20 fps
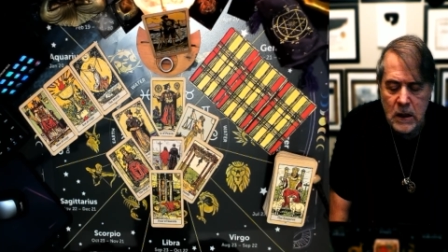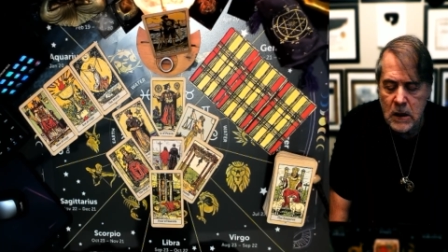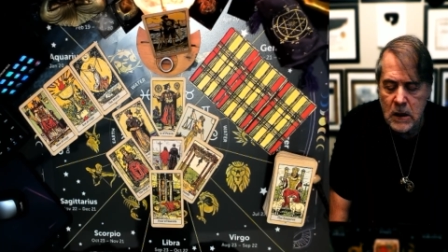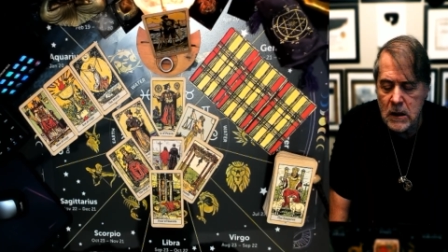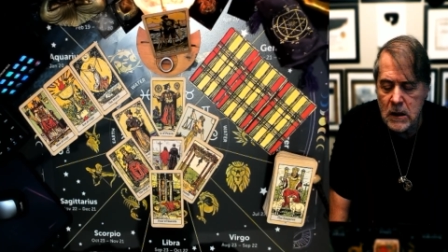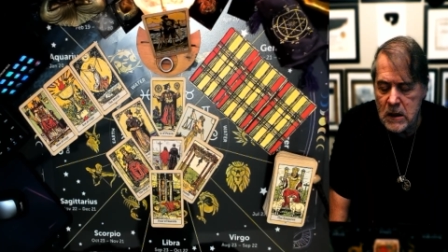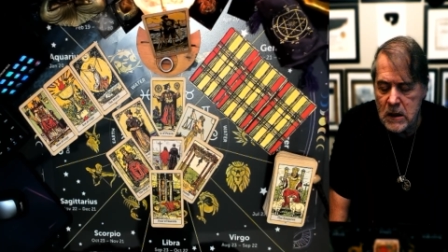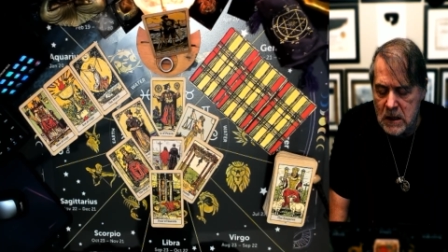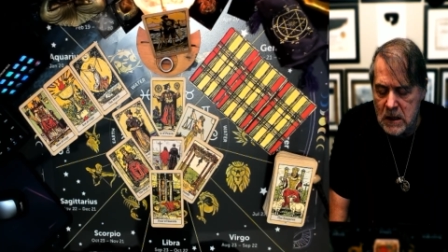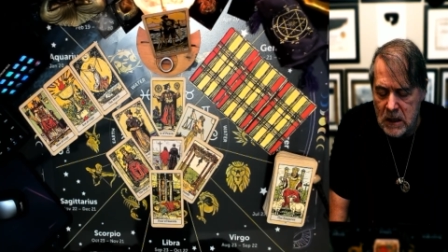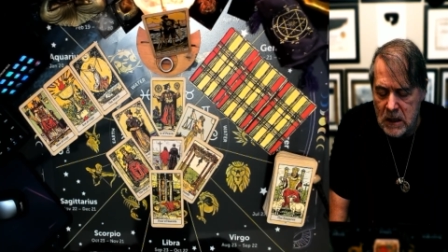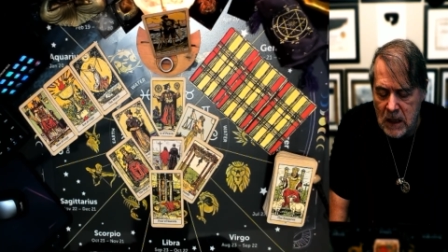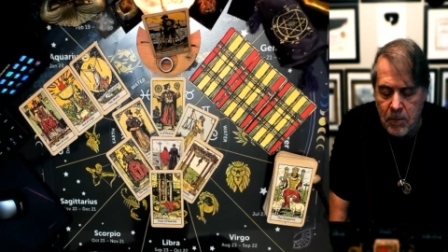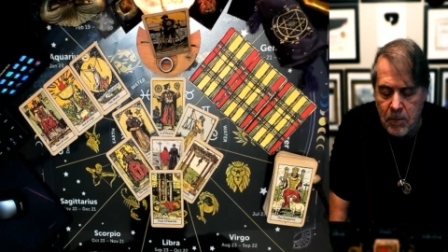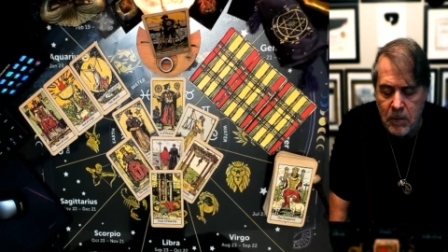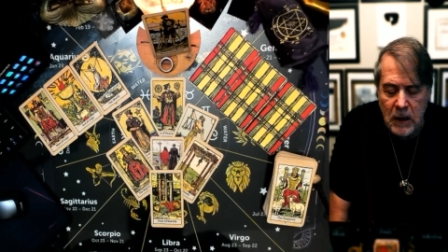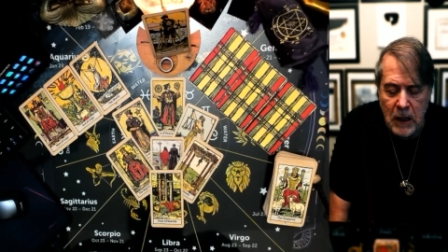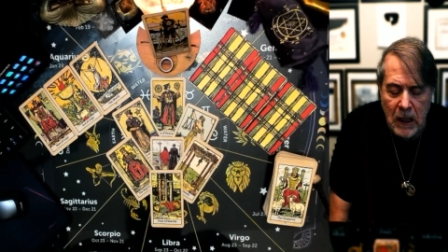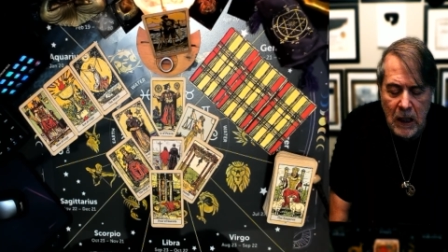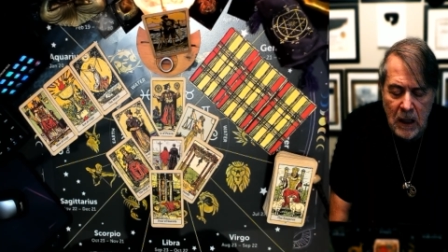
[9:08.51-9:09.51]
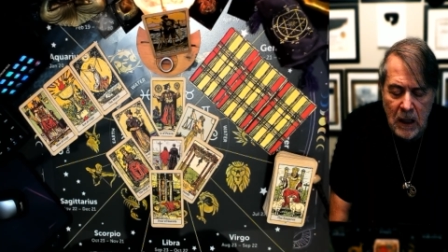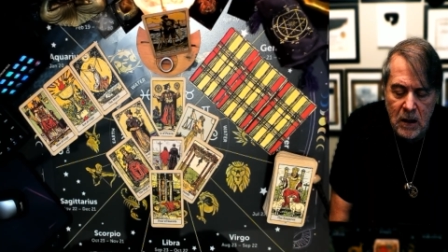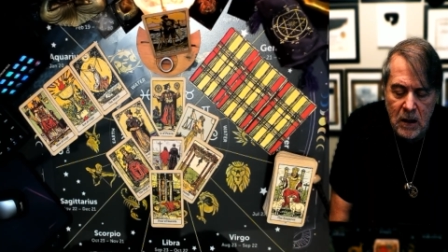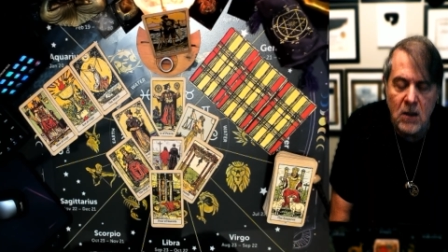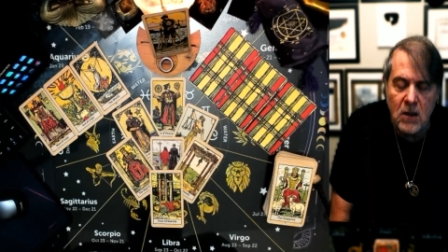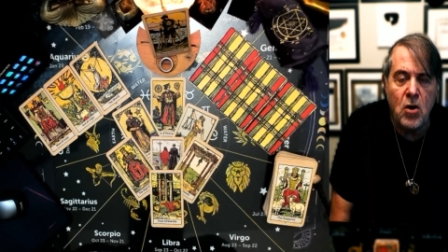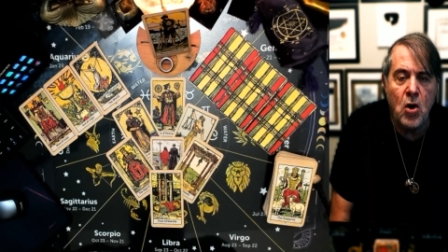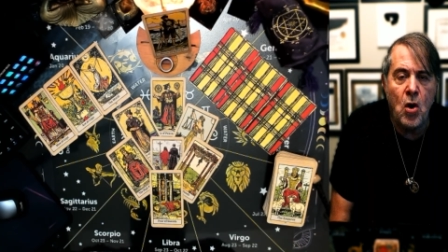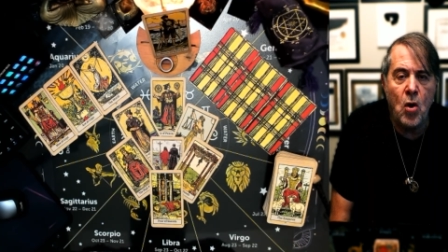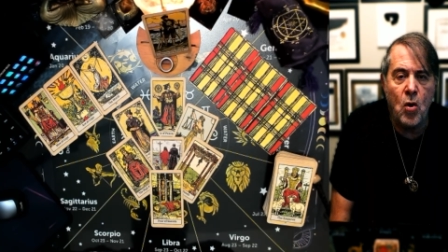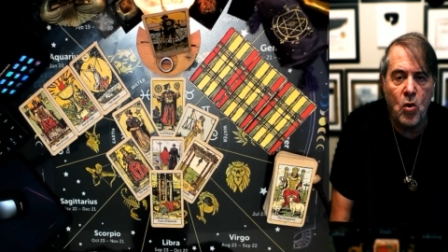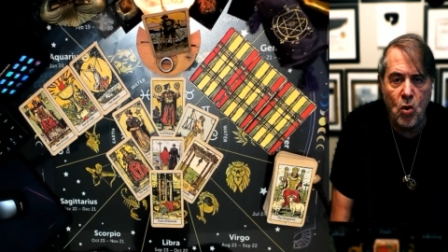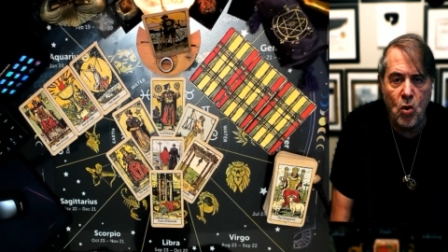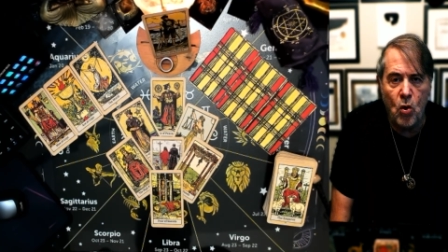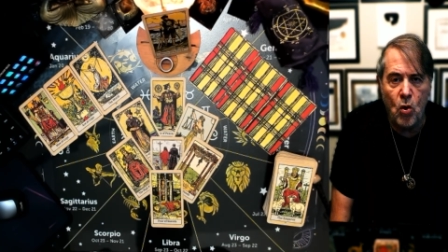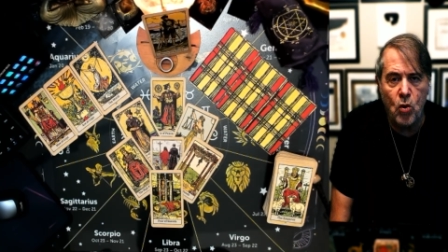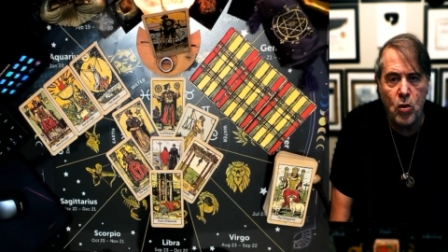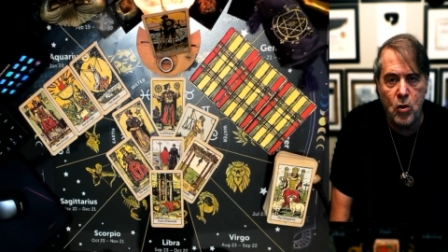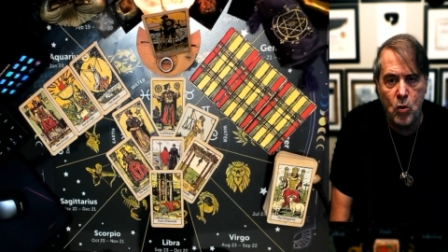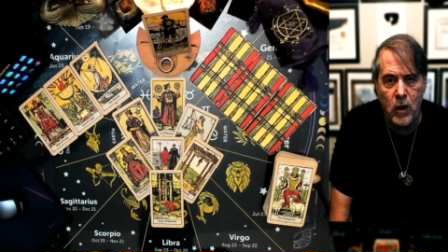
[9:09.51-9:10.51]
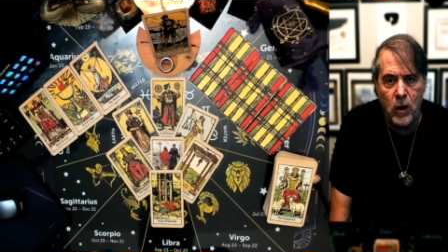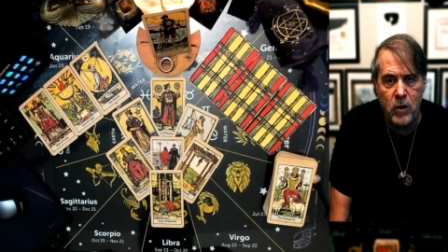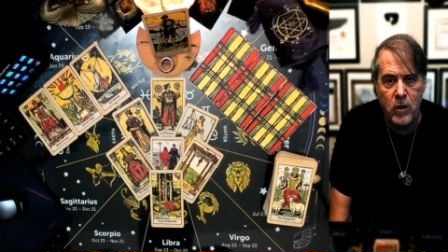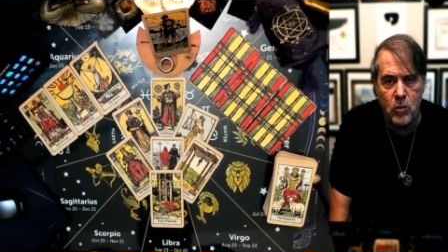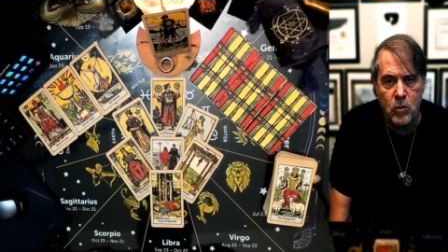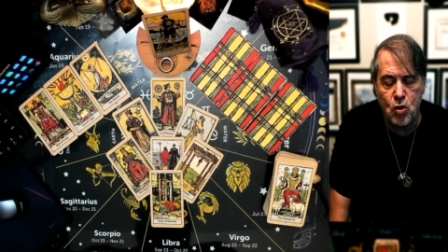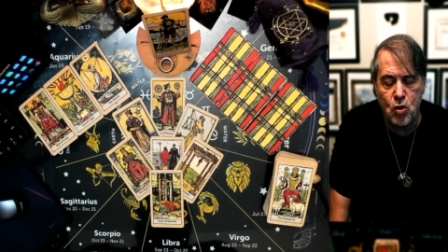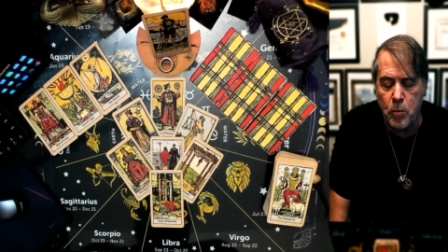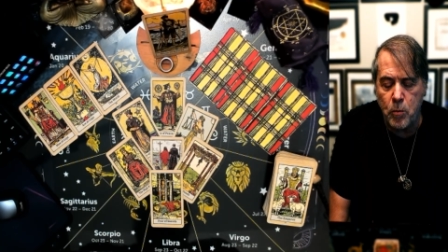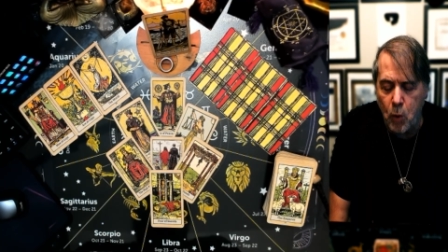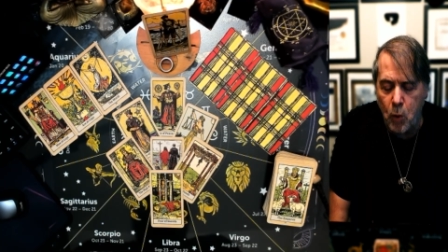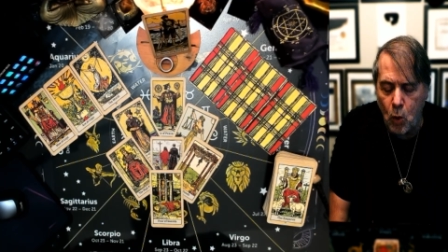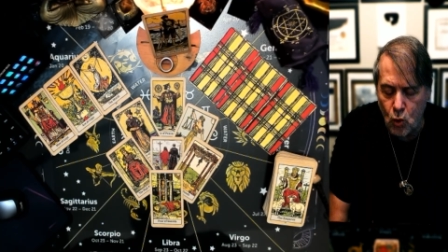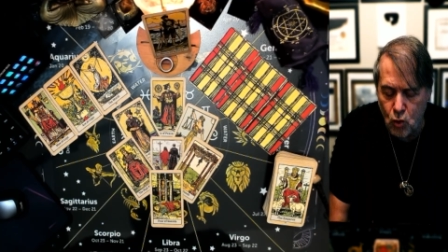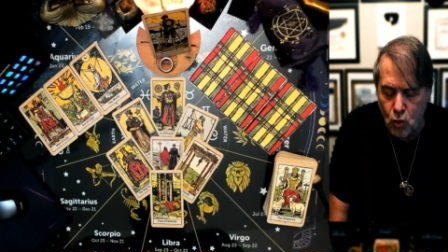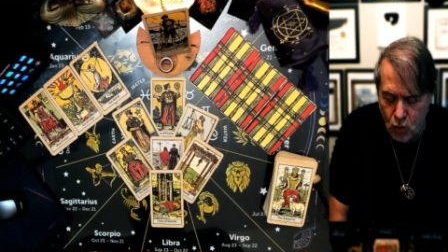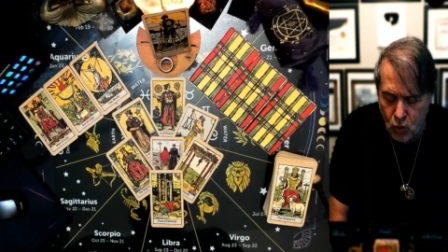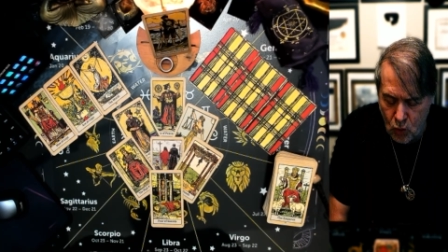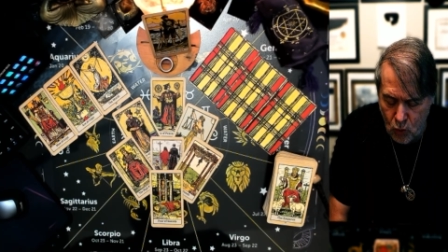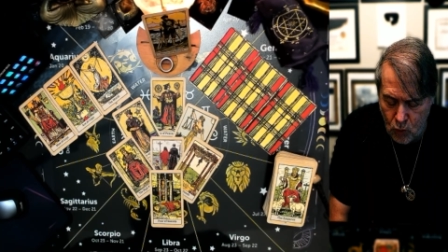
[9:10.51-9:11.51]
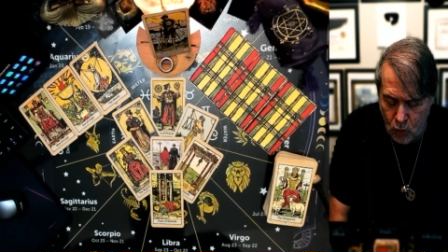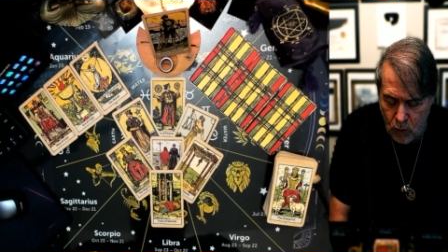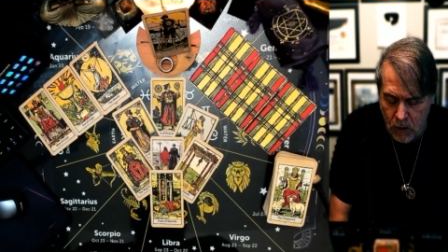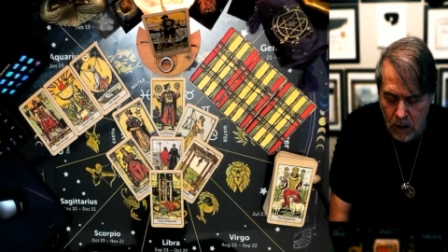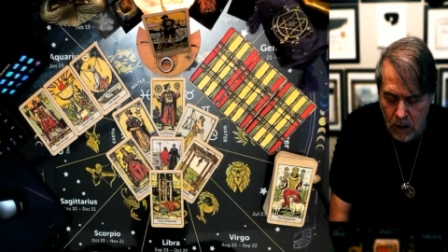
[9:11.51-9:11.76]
something that not go the way it was supposed to.